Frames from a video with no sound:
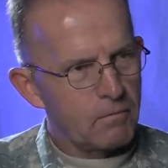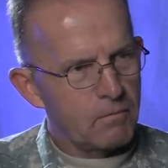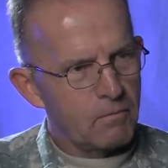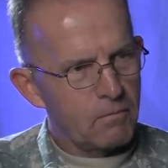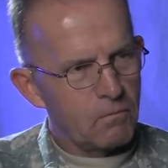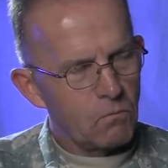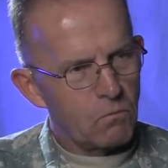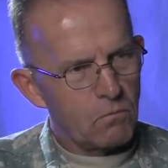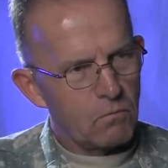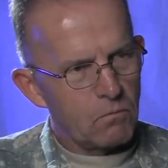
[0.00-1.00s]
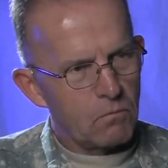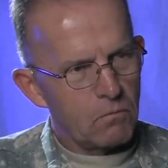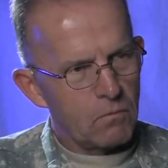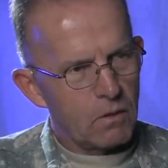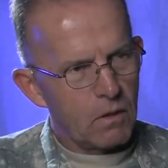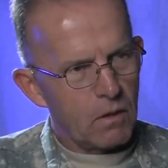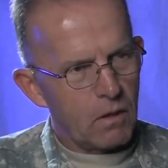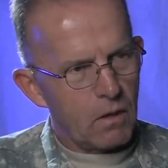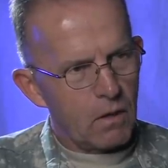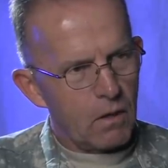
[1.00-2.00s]
What were your living conditions like on
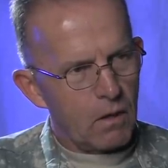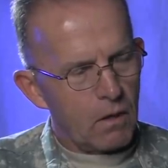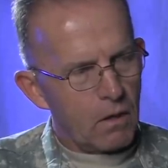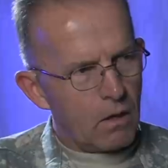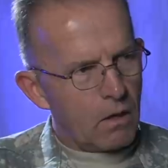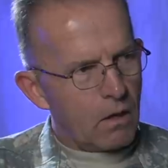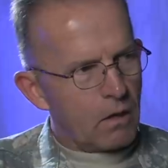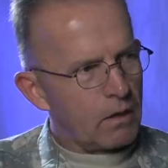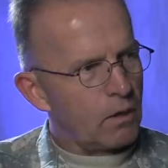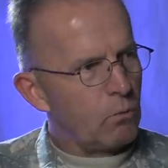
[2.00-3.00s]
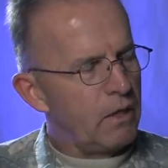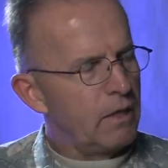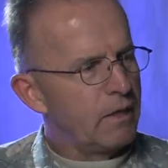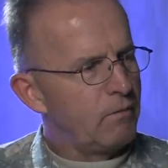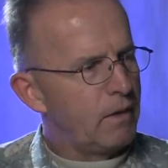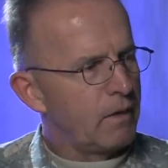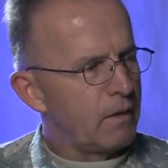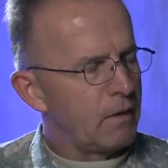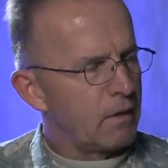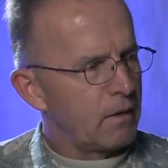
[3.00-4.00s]
shore? Uh, we lived
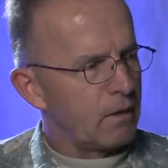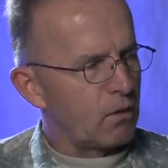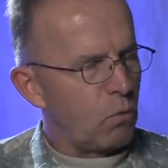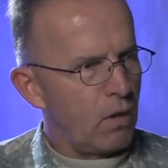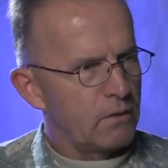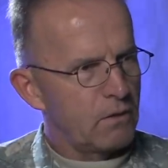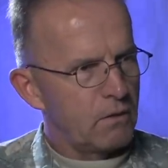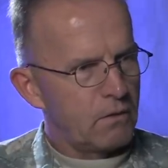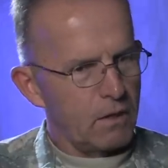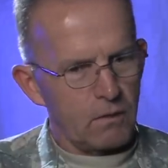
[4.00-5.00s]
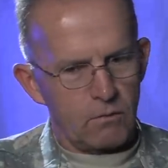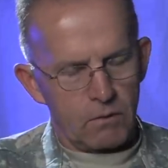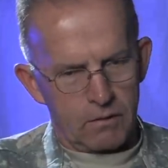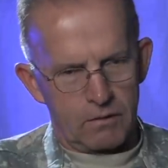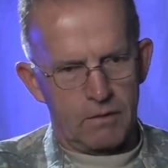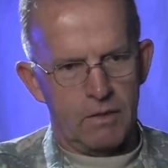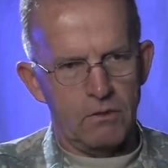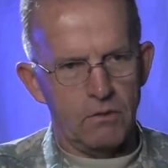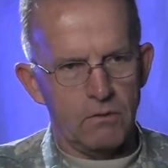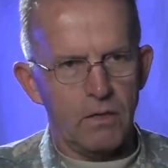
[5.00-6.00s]
in uh, Quonset that were,
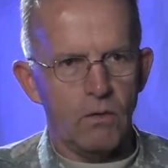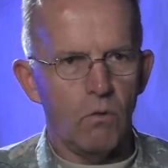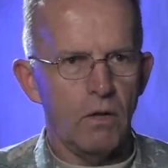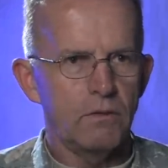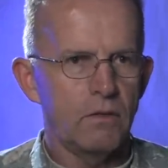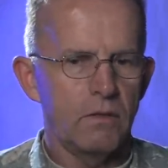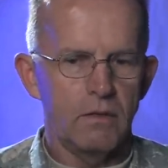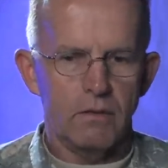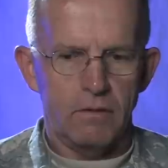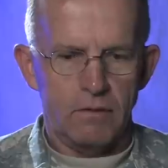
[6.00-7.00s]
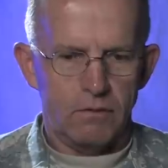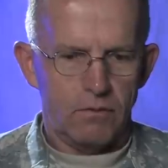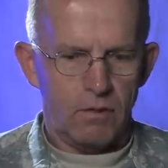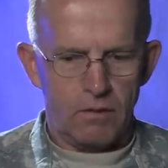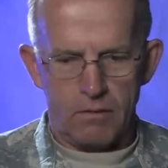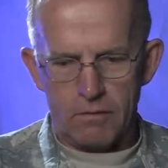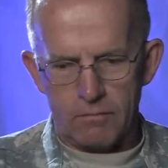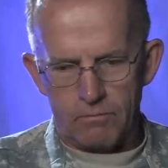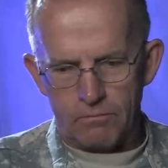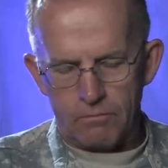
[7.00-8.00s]
I shouldn't say Quonset, uh, it's uh,
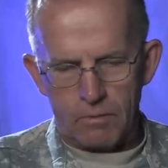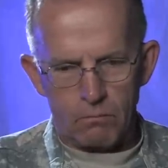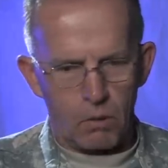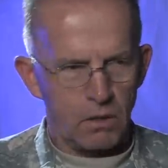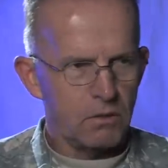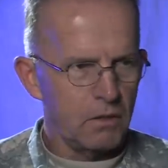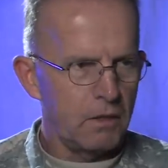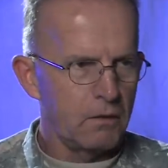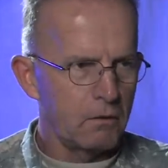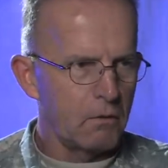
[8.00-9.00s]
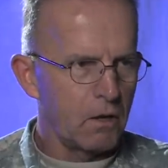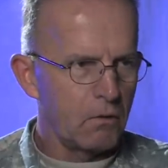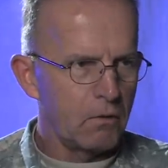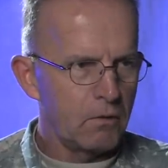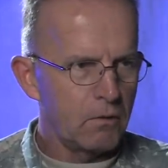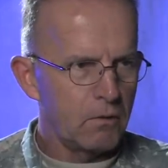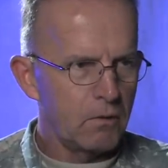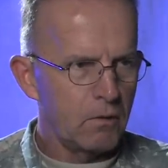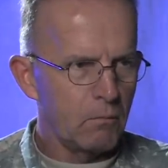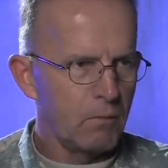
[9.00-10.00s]
partially in the ground
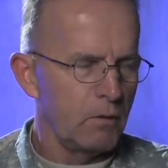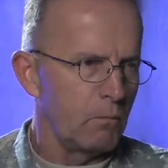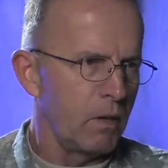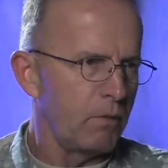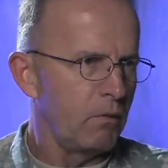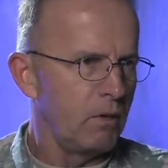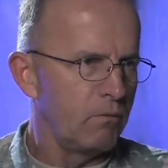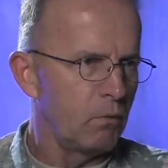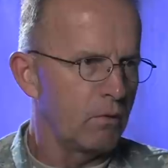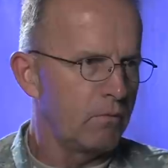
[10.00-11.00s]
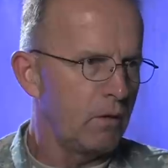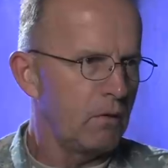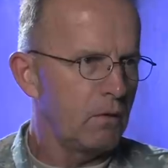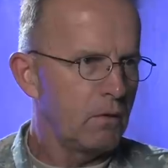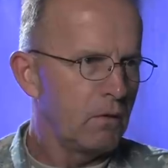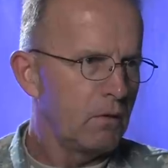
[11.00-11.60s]
they're about three to four feet.